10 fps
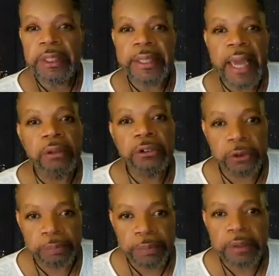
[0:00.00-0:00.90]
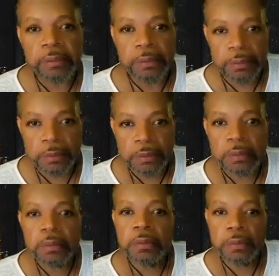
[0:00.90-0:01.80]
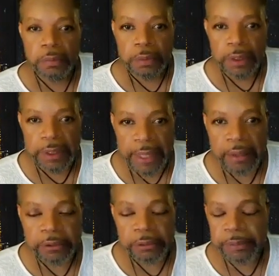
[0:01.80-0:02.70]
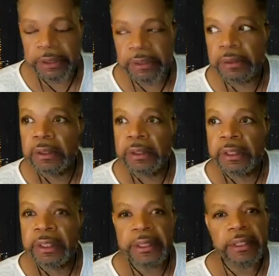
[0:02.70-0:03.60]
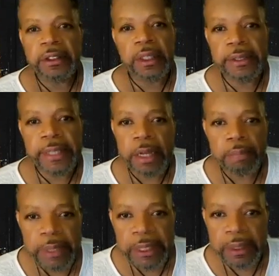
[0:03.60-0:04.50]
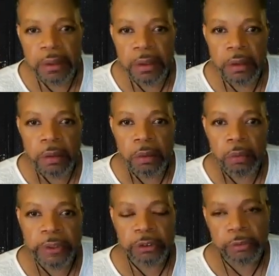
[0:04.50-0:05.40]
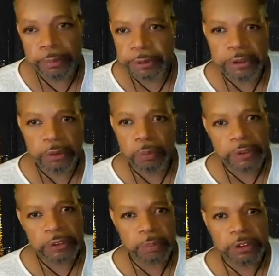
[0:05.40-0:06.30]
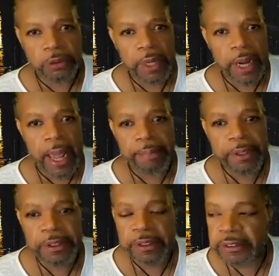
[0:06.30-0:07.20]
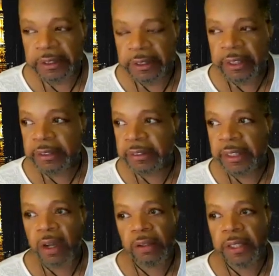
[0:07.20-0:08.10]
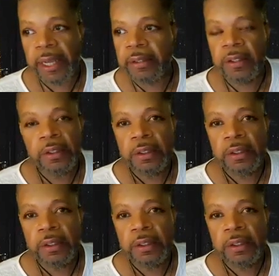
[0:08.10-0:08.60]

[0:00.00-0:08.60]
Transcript: counseled me. He counseled me. He didn't condemn me with scriptures and what's going to happen in this and all of that.